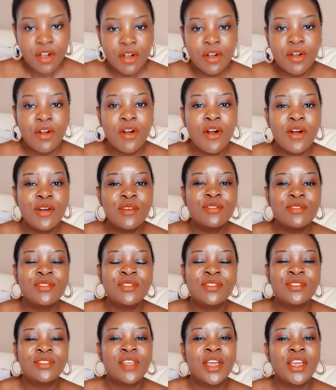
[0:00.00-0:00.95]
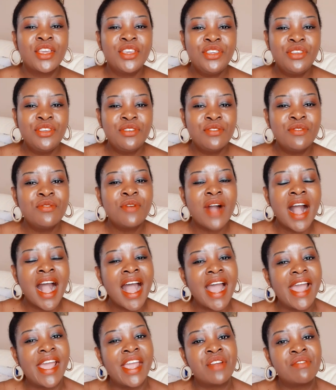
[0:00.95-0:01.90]
because you
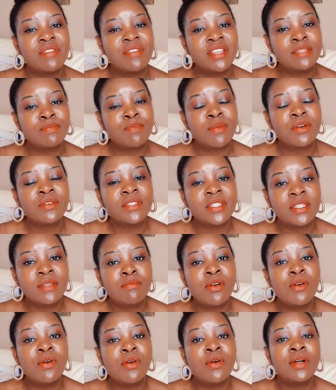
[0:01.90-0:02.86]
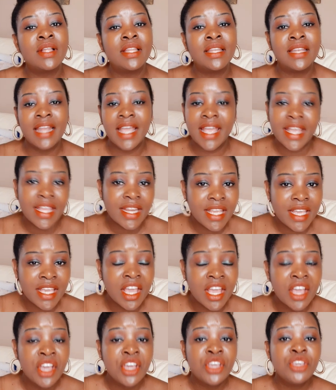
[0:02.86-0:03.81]
are a responsible
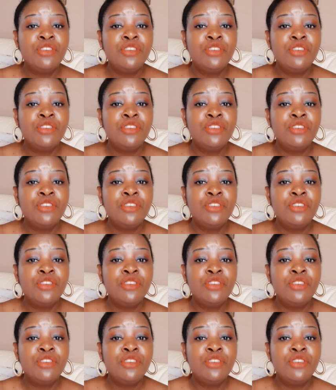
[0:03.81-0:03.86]
lady,